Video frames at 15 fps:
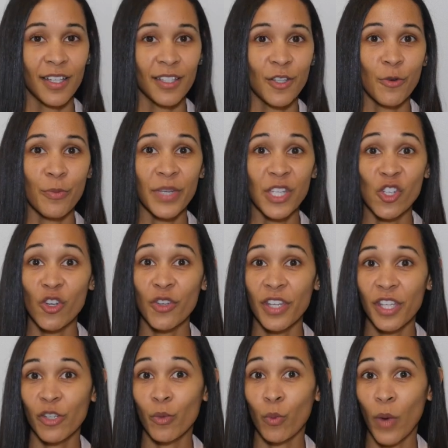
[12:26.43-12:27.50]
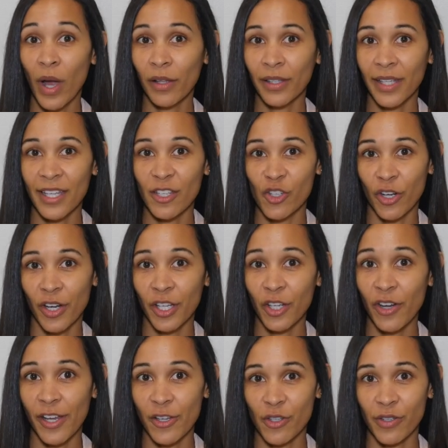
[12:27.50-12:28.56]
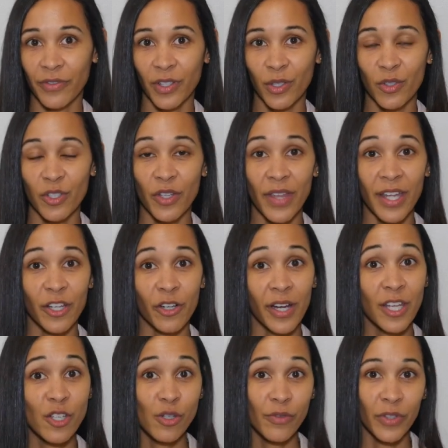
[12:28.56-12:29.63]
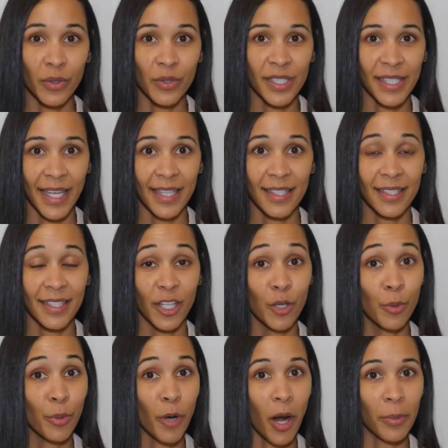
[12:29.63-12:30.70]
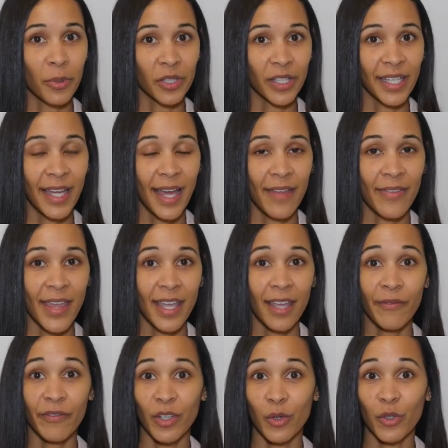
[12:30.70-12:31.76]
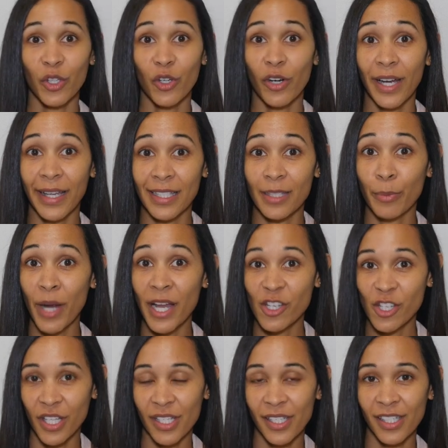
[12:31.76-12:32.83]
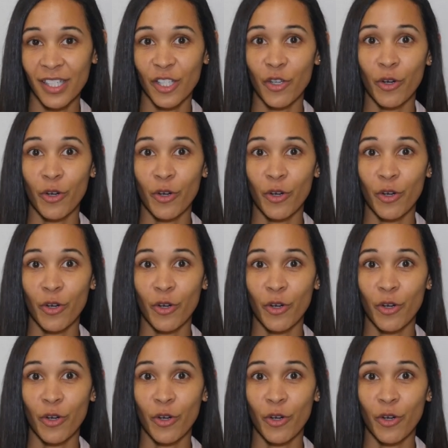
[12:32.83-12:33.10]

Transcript: So be sure that you're well lit during your interview so that your interviewers can see you properly and they can view your expressions,